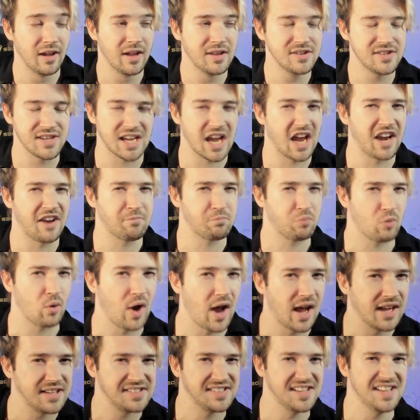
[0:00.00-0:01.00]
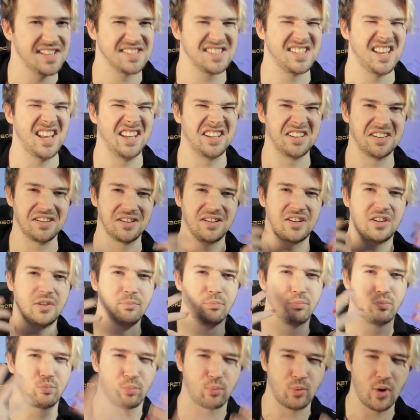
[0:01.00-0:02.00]
to kind of process and
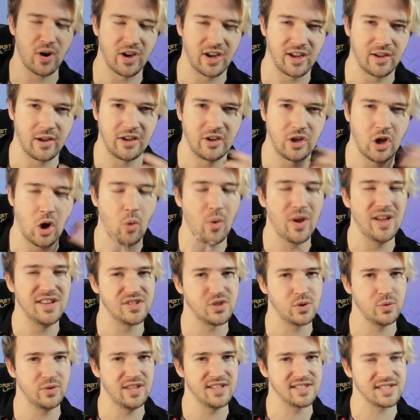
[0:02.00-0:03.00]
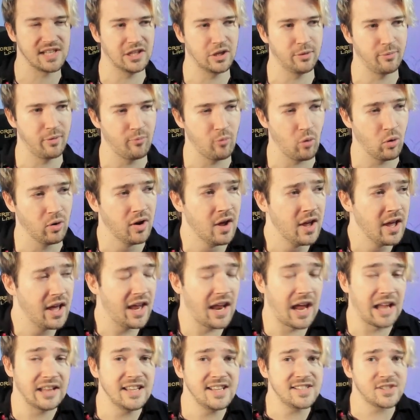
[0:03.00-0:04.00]
break go into these a little bit more,
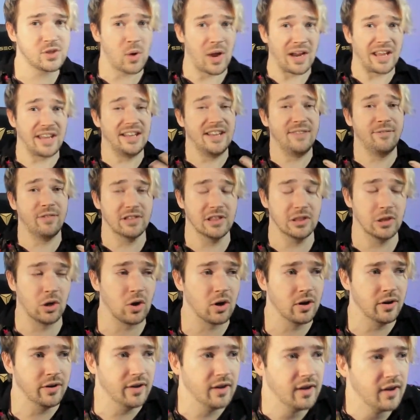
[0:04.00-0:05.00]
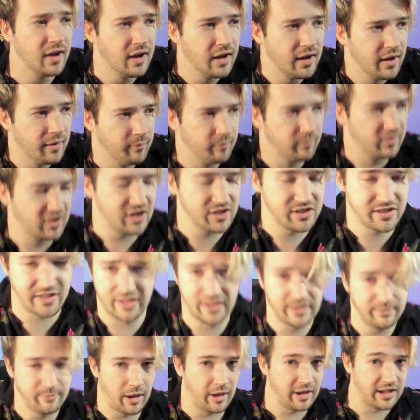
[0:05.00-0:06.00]
at least so I can even learn, because
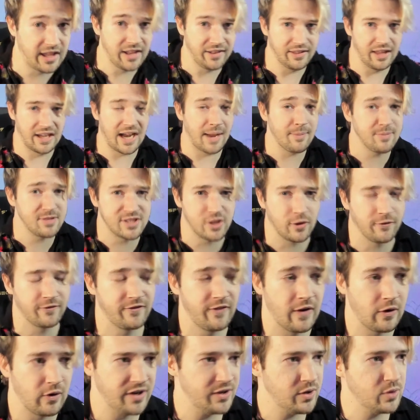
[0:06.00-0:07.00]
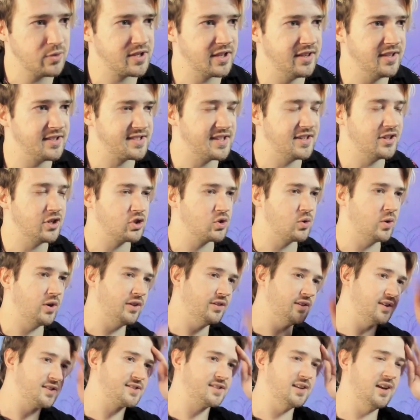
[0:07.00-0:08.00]
again, like I'm still very new to this industry
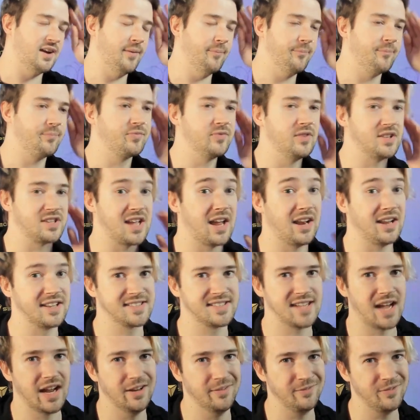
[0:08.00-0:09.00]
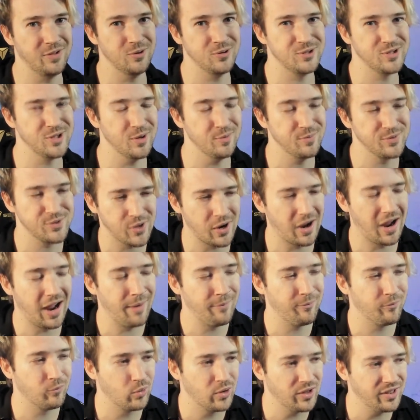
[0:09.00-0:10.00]
and this um this kind of side of YouTube, so
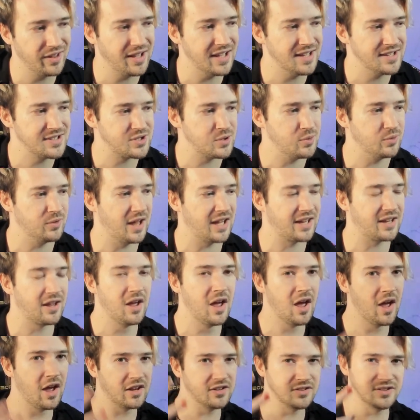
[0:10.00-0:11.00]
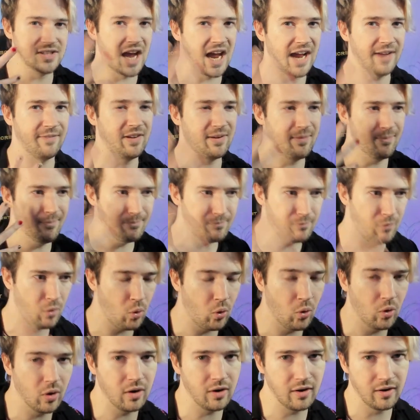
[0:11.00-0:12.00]
I'm really into like diving
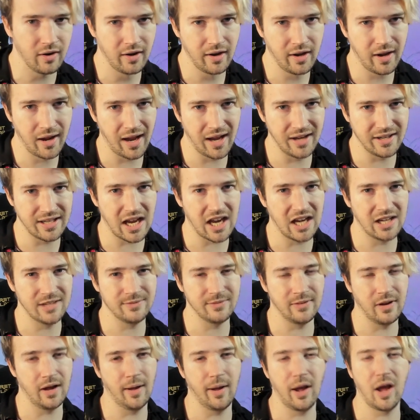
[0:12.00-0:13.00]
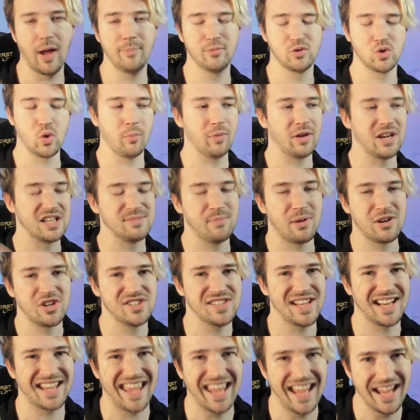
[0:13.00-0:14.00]
more and kind of uh, absorbing as much as
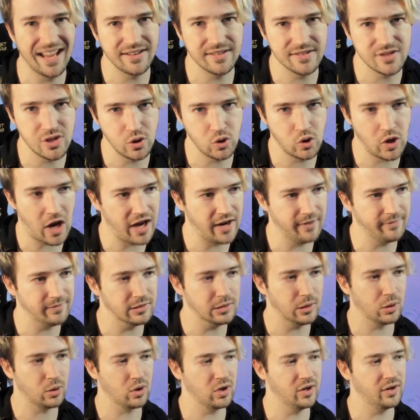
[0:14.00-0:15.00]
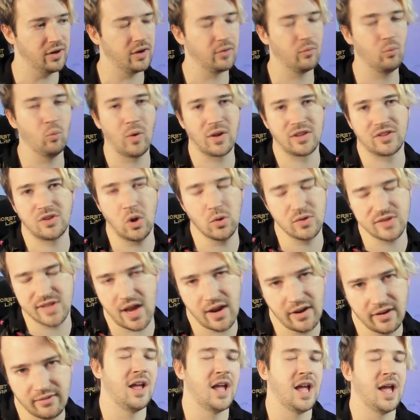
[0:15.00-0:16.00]
I can to kind of learn what goes
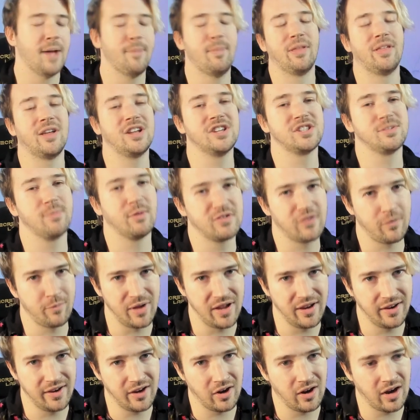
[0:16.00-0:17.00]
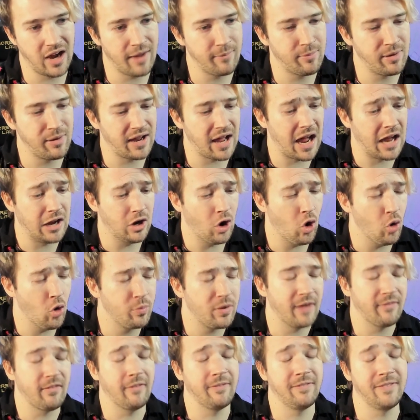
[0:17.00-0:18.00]
on. Everybody, thank you so much for being here. Everybody, I hope
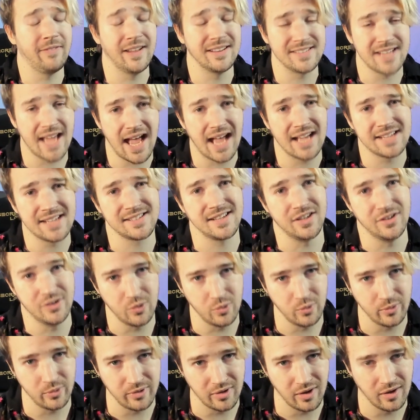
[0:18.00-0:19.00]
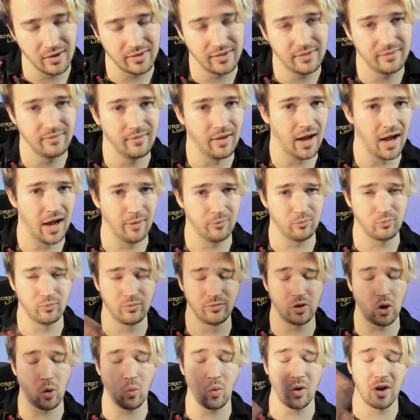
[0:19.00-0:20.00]
you have a fantastic new year. Uh,
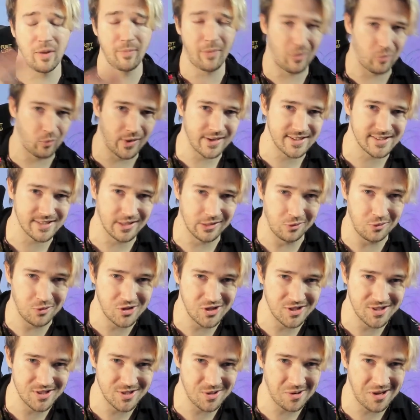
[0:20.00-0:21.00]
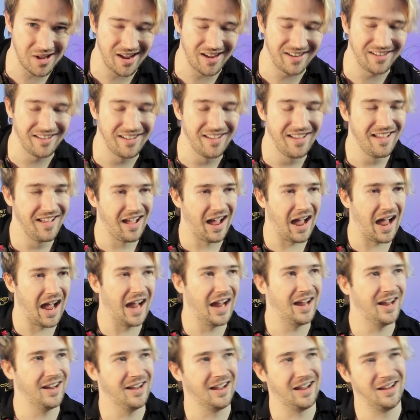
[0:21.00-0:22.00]
don't worry about resolutions, okay?
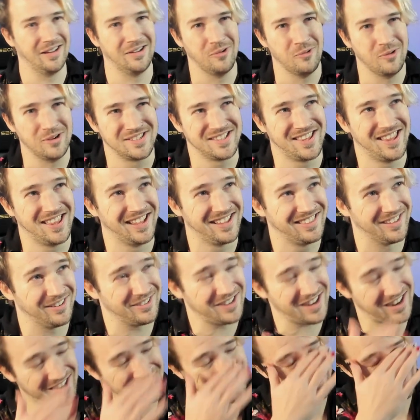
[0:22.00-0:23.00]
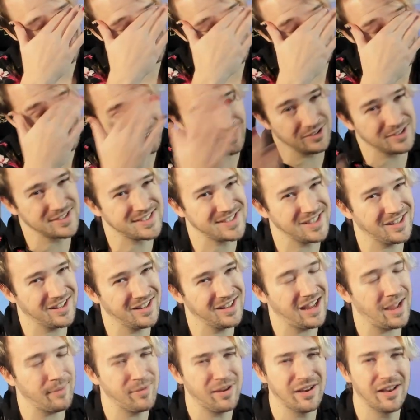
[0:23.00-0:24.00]
I, I always think they're kind of a little
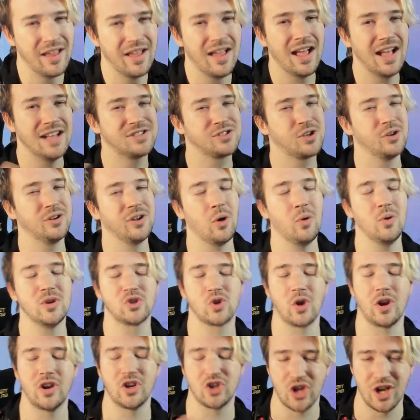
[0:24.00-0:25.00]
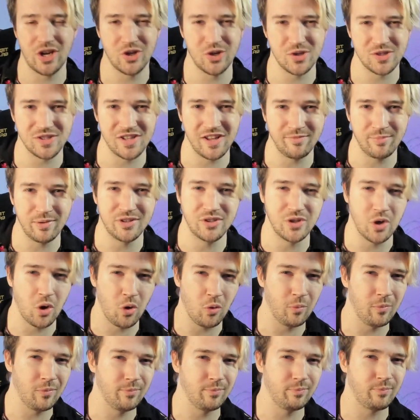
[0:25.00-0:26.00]
silly. I mean, it's good to always try to change yourself, but
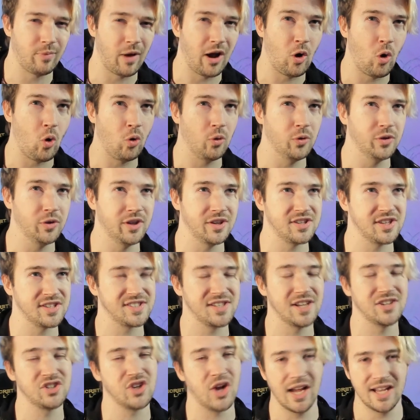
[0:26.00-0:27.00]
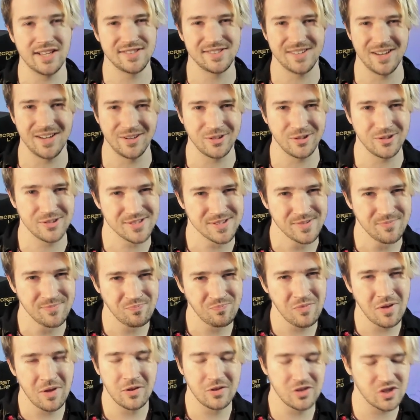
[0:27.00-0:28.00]
don't hold it to such high standards.
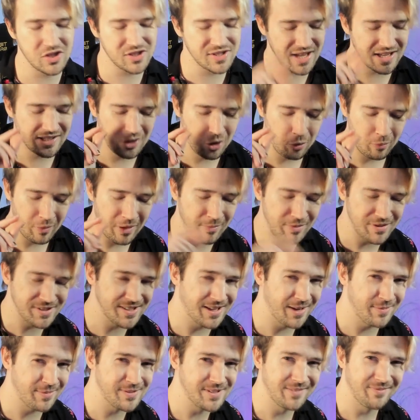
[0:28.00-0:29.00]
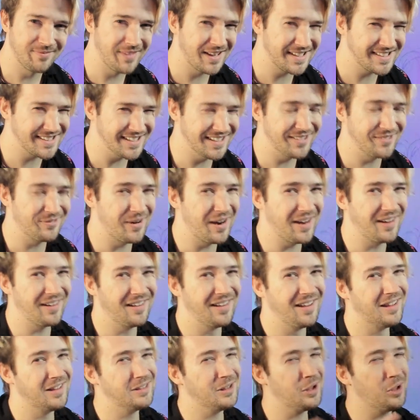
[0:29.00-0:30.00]
Just take little baby steps. That's it, right?
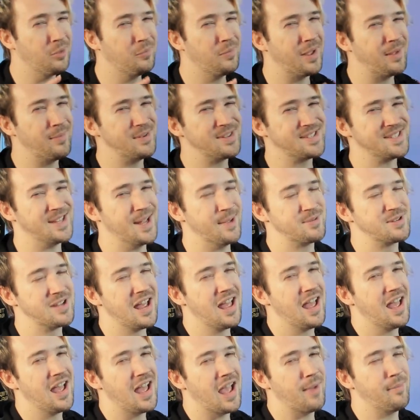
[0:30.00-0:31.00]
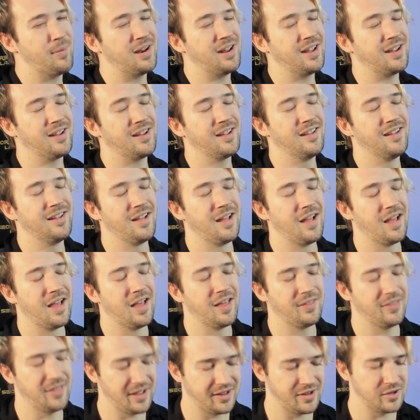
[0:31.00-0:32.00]
Little baby steps. Everybody,
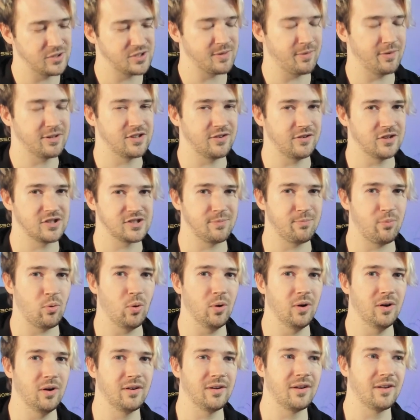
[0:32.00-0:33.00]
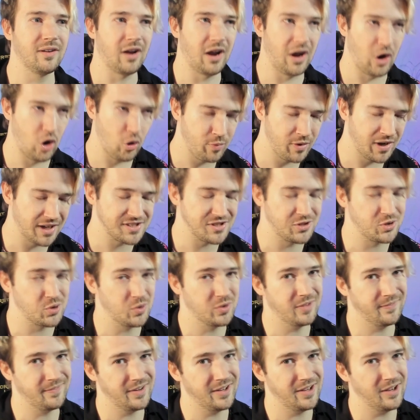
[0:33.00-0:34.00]
thank you so much for your support. Hope you guys
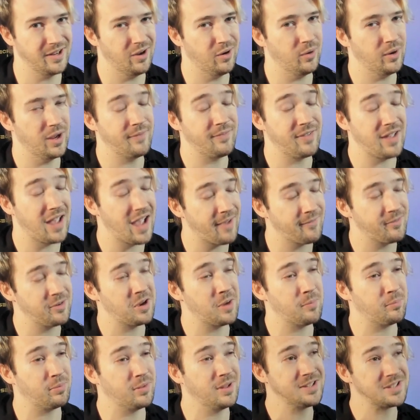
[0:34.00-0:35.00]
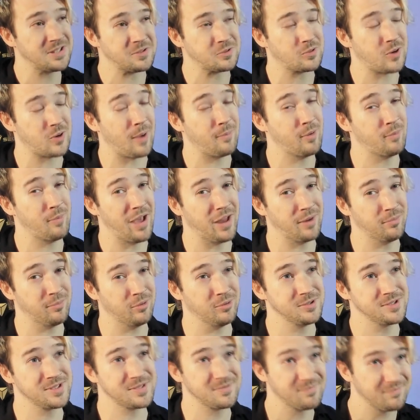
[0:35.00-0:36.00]
enjoyed the video. If you haven't yet, please subscribe to
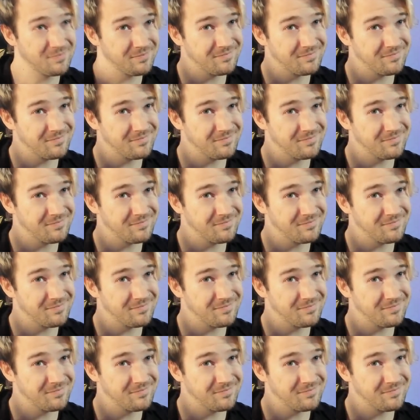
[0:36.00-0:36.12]
Mattables.